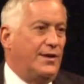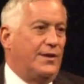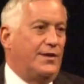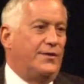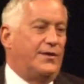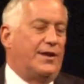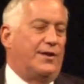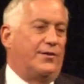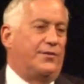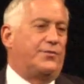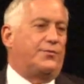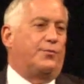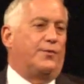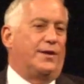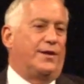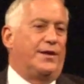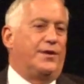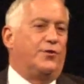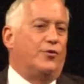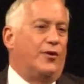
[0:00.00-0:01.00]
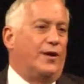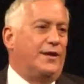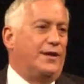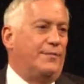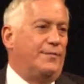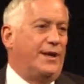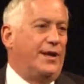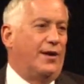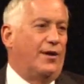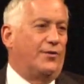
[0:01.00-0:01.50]
there's really going to
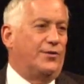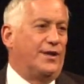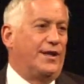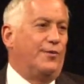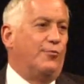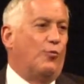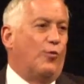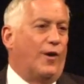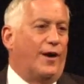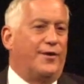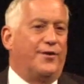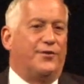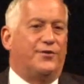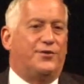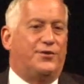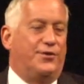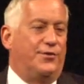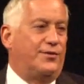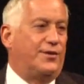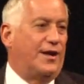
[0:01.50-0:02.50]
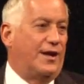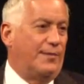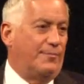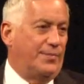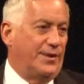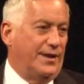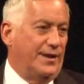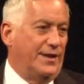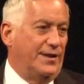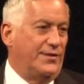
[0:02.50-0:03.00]
be only one or two
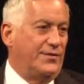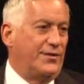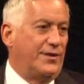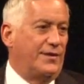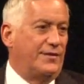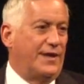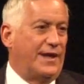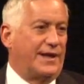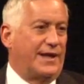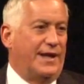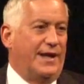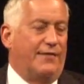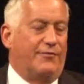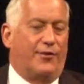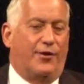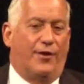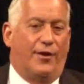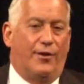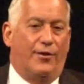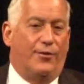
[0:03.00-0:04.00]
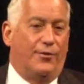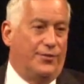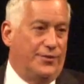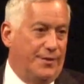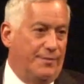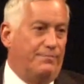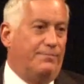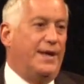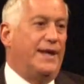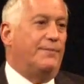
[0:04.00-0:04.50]
companies that can ever own
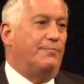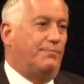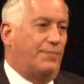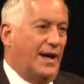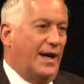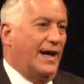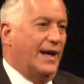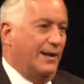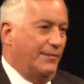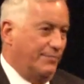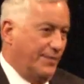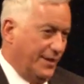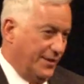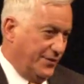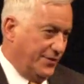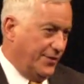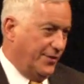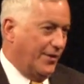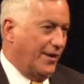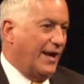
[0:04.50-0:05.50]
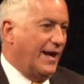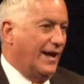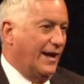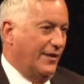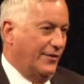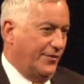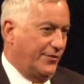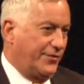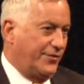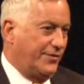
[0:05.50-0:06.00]
the big pipe into your
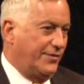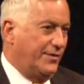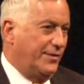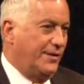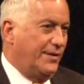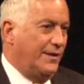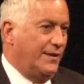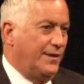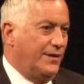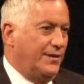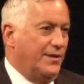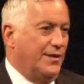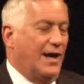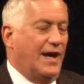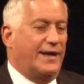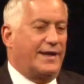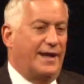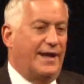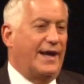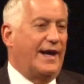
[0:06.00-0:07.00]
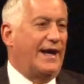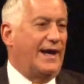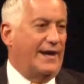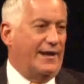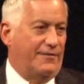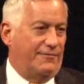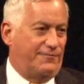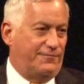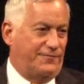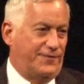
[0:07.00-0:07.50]
house. You're not going to
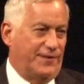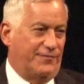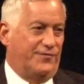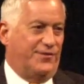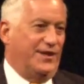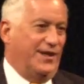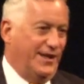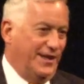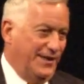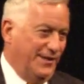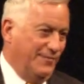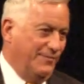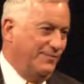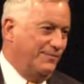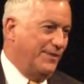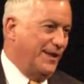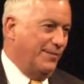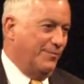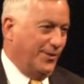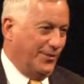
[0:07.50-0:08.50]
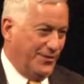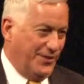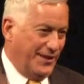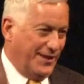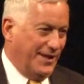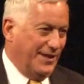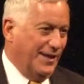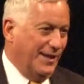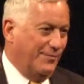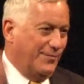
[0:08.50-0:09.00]
have 15 people
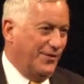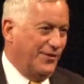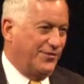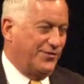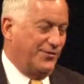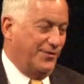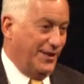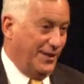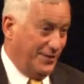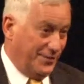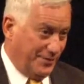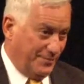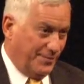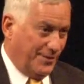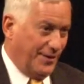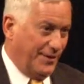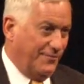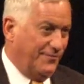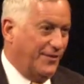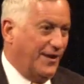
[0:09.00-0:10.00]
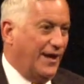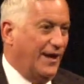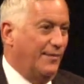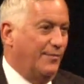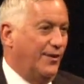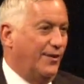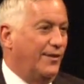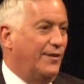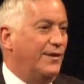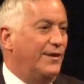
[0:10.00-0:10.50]
digging up the streets and putting
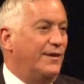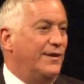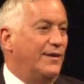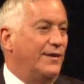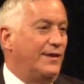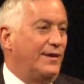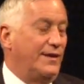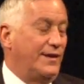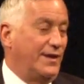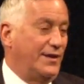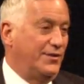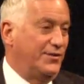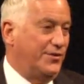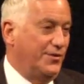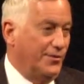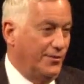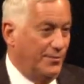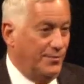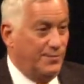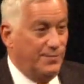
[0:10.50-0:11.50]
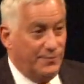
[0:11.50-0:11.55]
fiber into